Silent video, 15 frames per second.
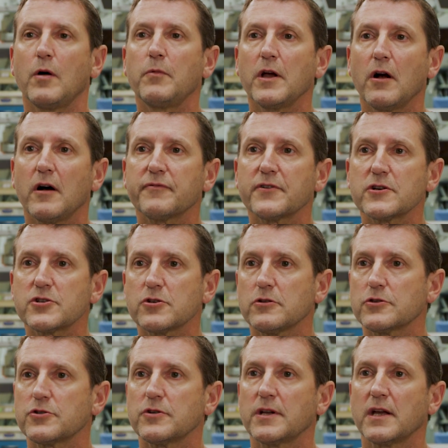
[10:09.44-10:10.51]
When we offer
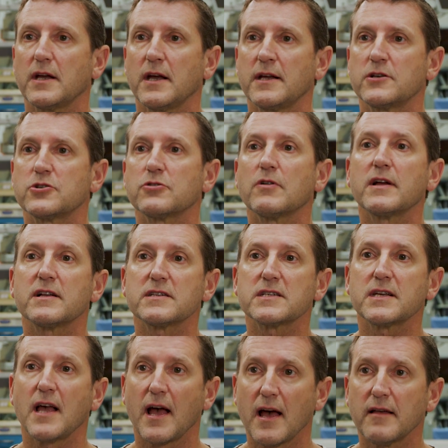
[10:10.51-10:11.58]
children a
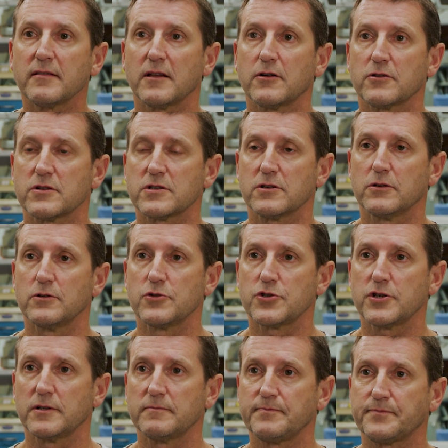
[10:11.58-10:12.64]
transcatheter
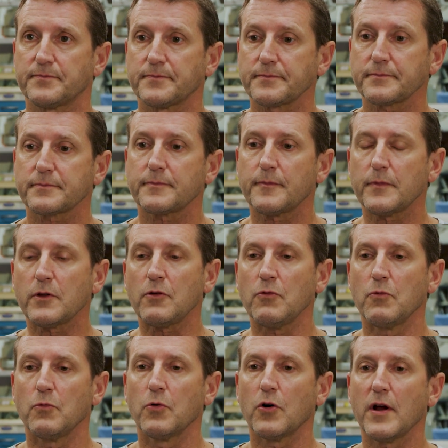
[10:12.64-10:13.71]
solution,
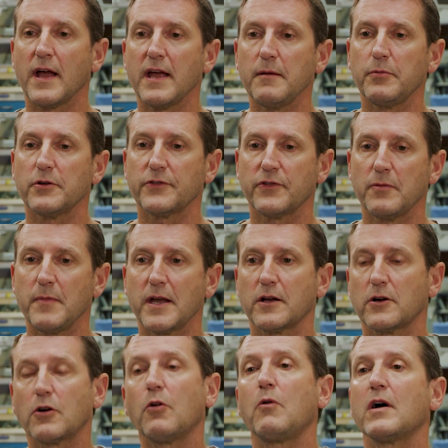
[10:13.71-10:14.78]
we're able to
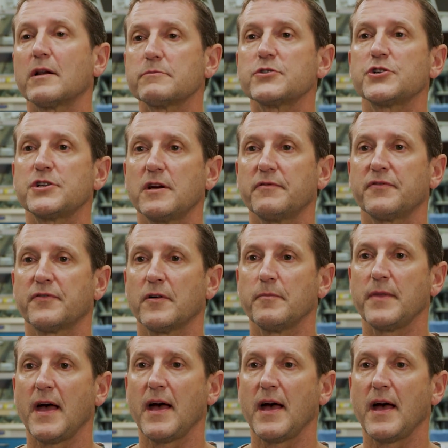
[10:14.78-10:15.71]
make a quantum shift from